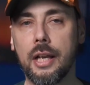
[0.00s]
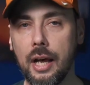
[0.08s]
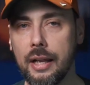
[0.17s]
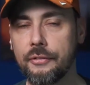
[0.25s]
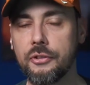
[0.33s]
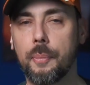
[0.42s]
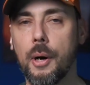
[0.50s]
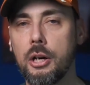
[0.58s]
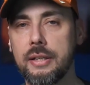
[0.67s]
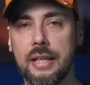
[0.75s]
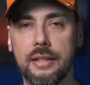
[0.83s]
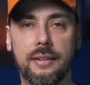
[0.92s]
not have to
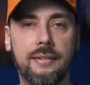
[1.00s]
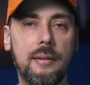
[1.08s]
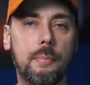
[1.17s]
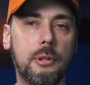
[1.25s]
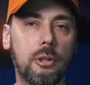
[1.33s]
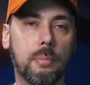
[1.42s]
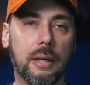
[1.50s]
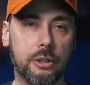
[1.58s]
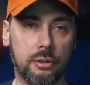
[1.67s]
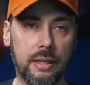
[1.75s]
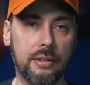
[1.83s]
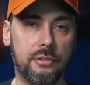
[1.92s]
bog down the C P U by
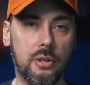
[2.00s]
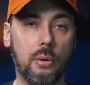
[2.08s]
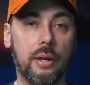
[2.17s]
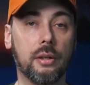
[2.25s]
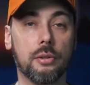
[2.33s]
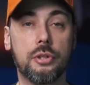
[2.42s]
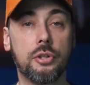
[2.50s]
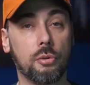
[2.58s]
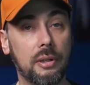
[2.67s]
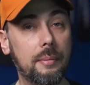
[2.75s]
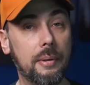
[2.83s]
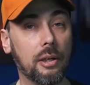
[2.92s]
transcoding or
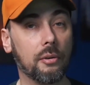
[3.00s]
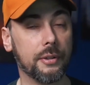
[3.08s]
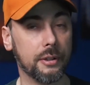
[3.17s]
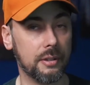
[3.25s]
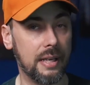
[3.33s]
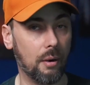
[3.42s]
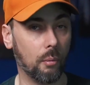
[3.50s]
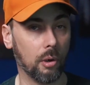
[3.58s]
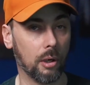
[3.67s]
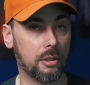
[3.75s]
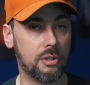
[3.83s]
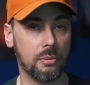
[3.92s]
streaming over your
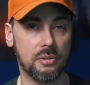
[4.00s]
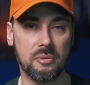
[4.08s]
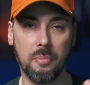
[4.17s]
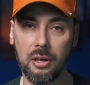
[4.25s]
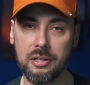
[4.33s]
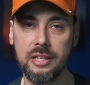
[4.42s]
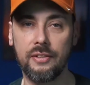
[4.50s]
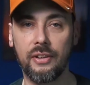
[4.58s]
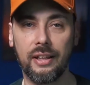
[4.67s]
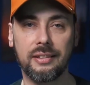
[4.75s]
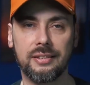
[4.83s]
network to a smart T V,